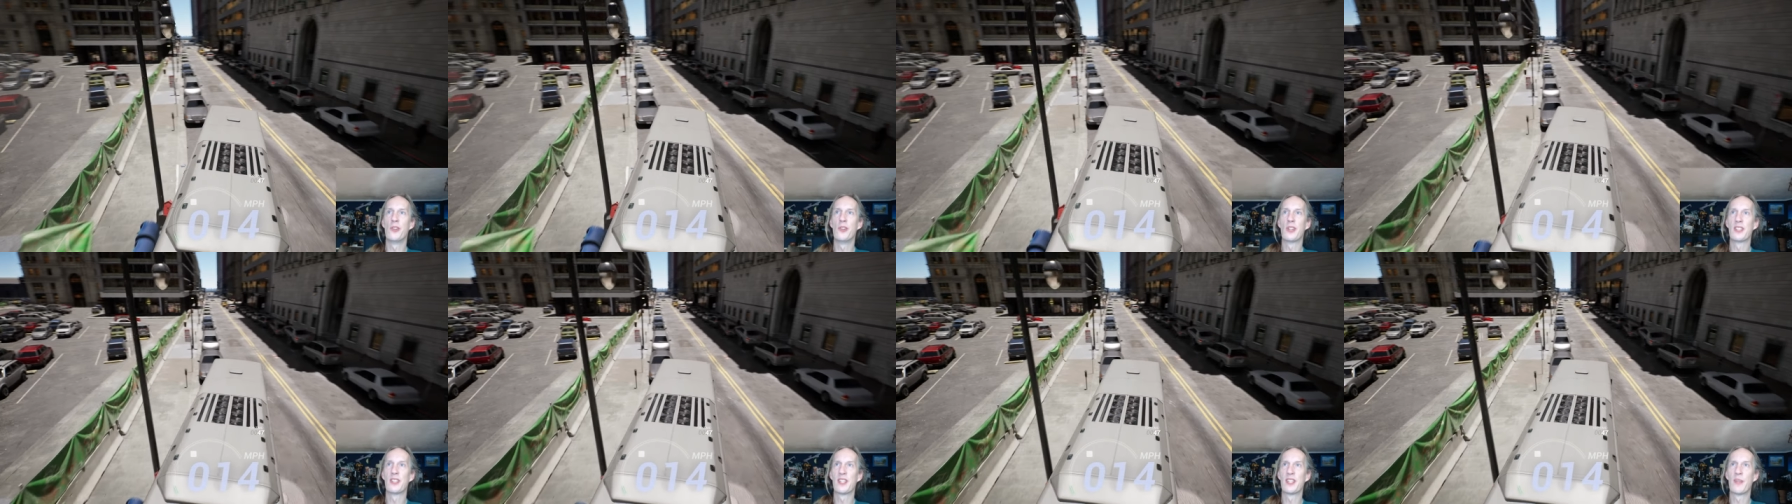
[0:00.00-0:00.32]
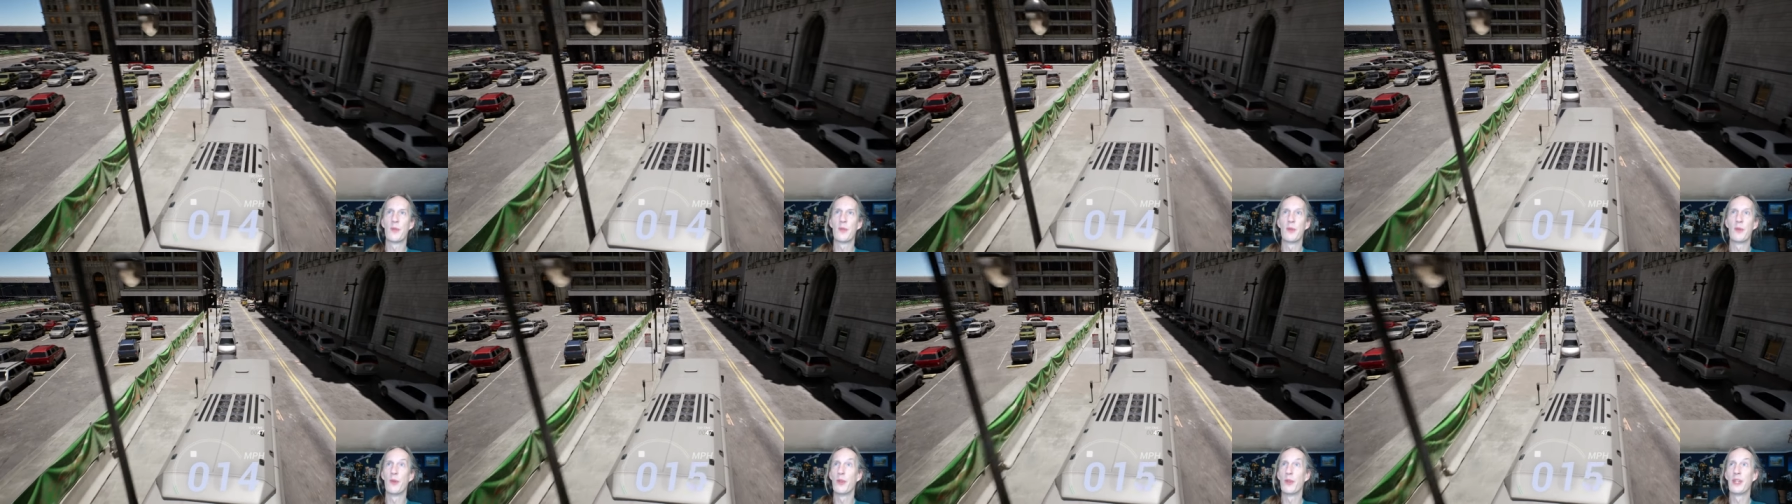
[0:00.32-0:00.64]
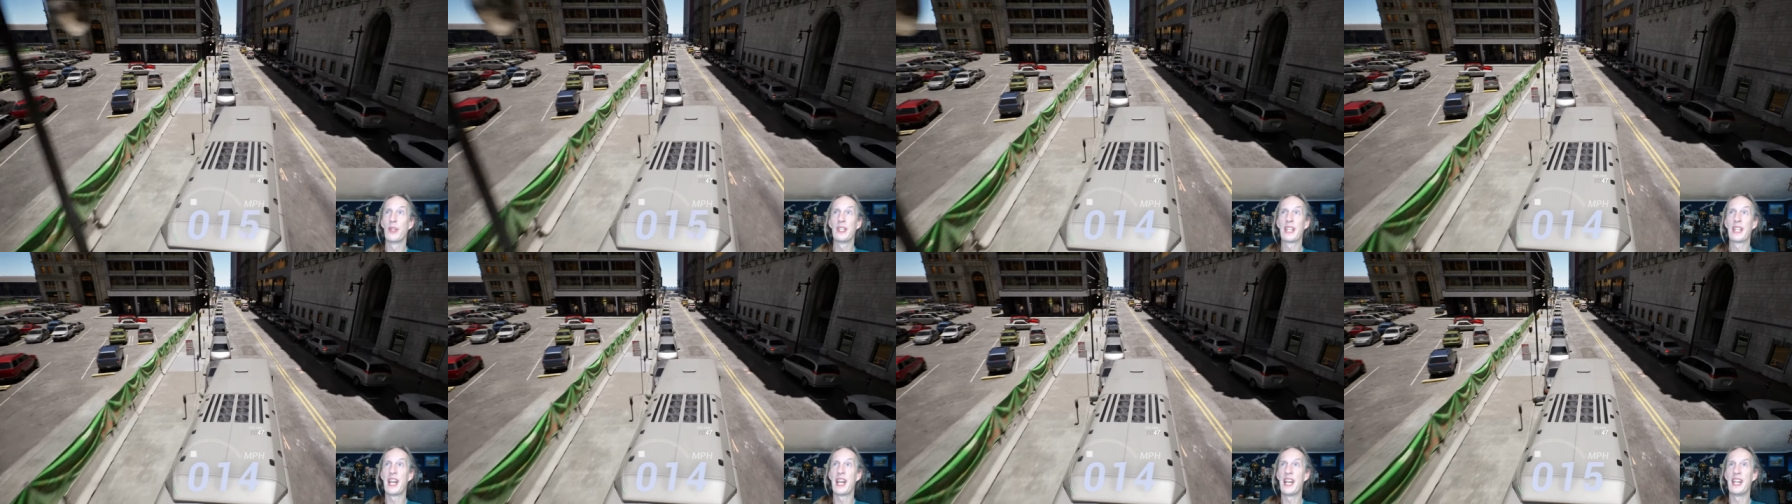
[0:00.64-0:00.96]
because then we
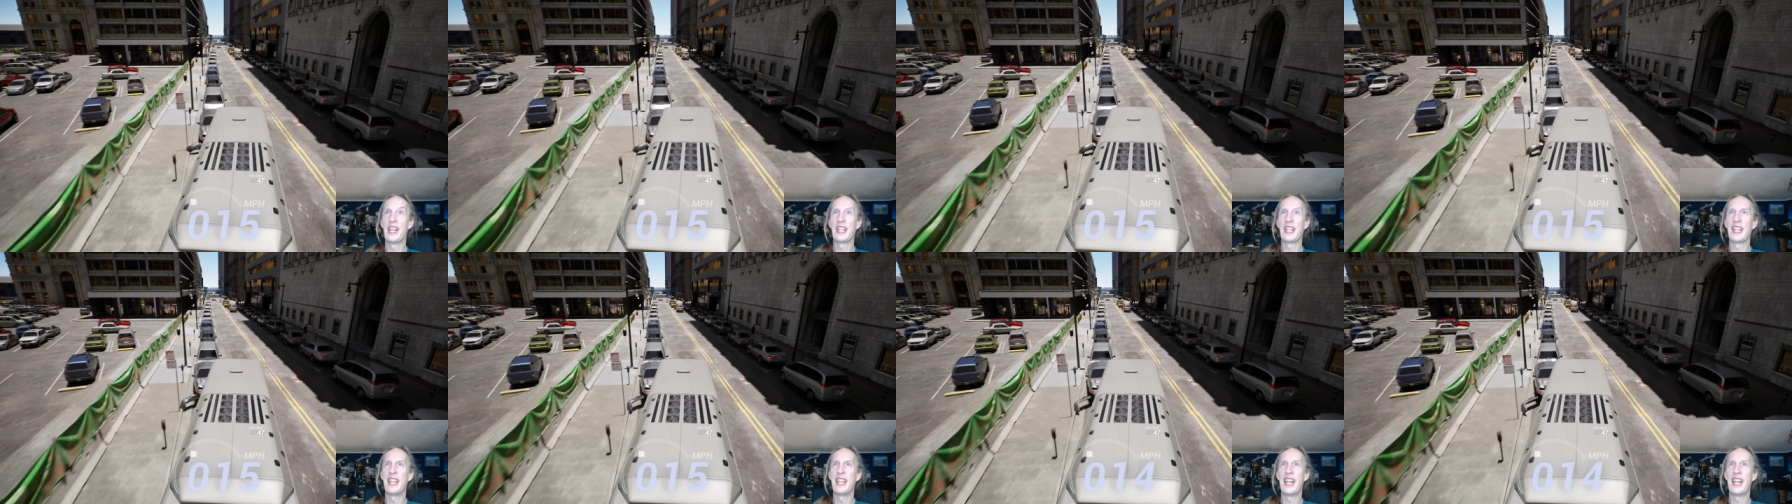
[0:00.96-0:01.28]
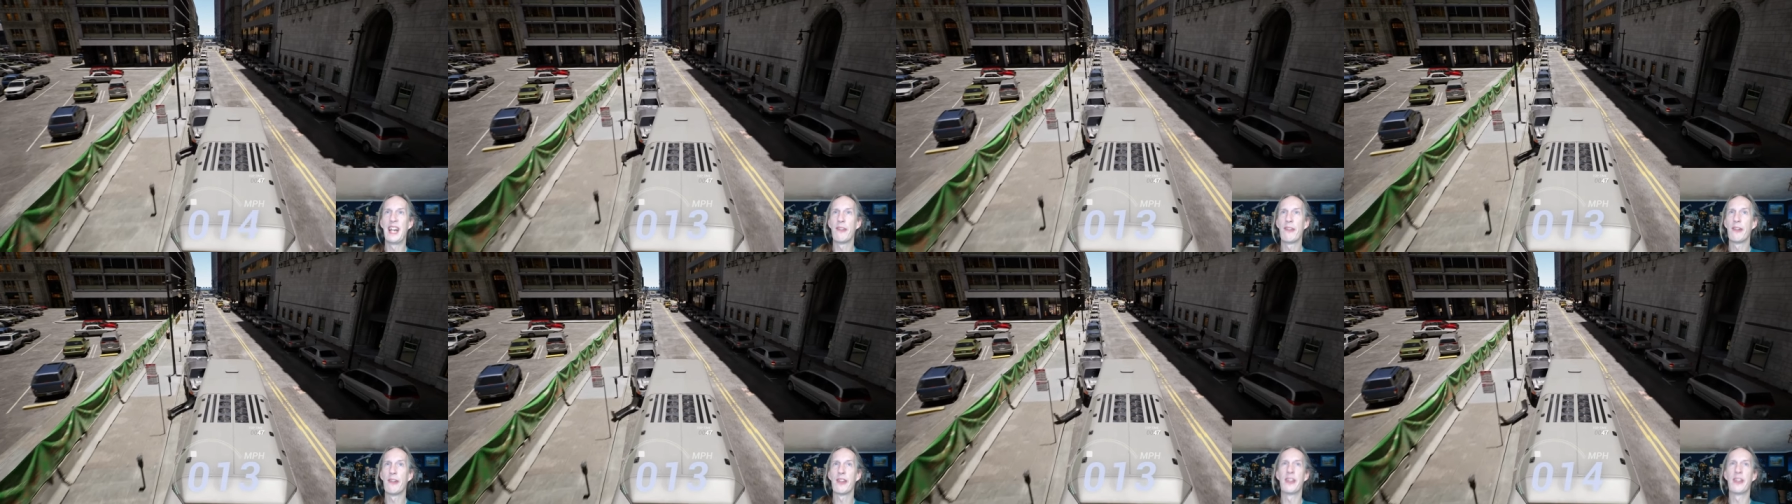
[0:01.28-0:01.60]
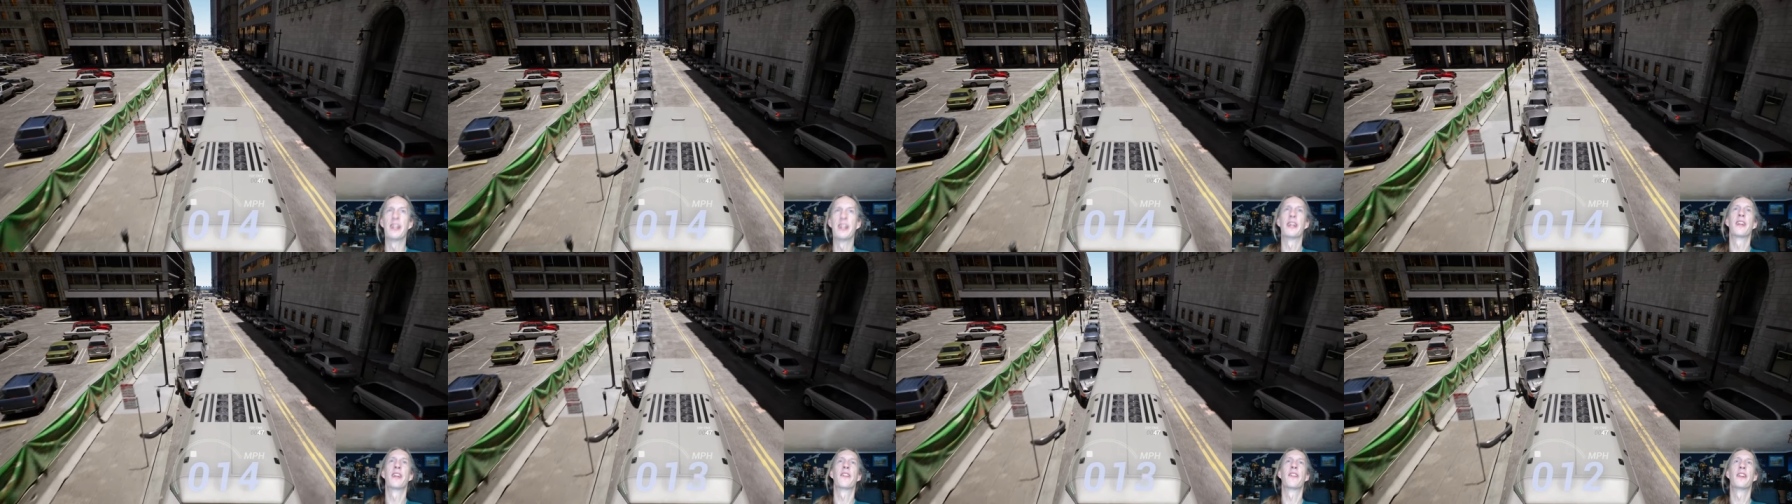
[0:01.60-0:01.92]
really kind of get
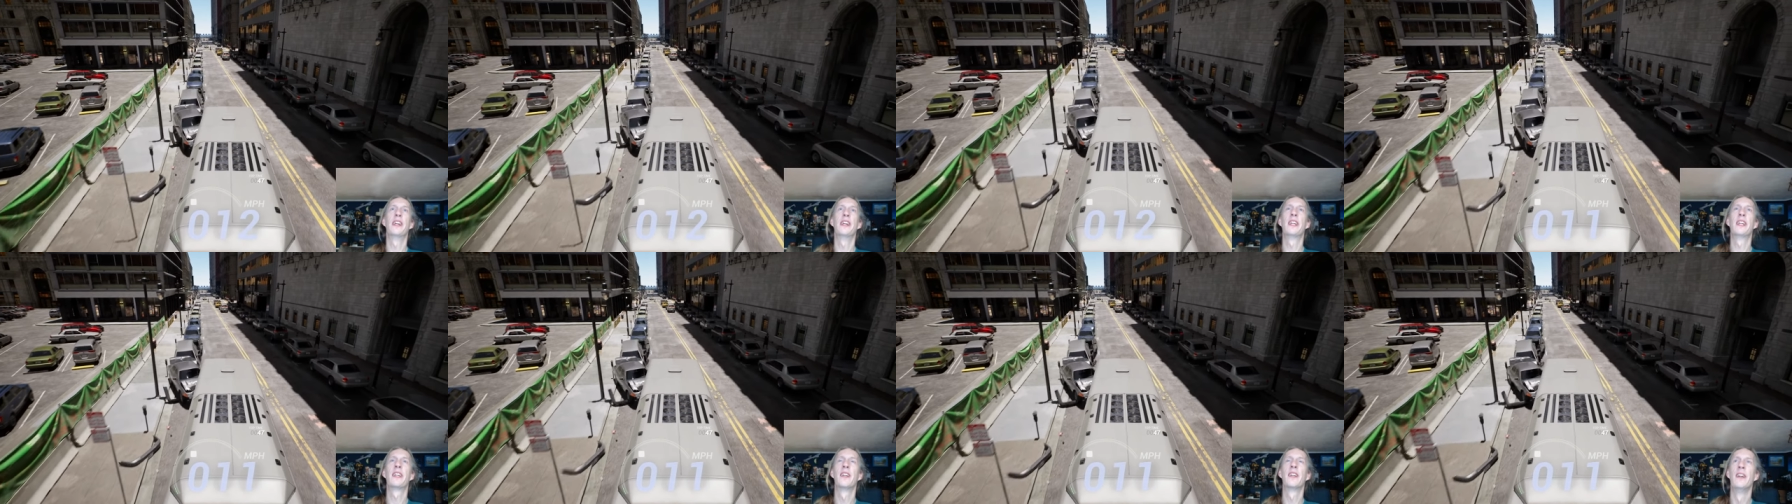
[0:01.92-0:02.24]
everything, I think.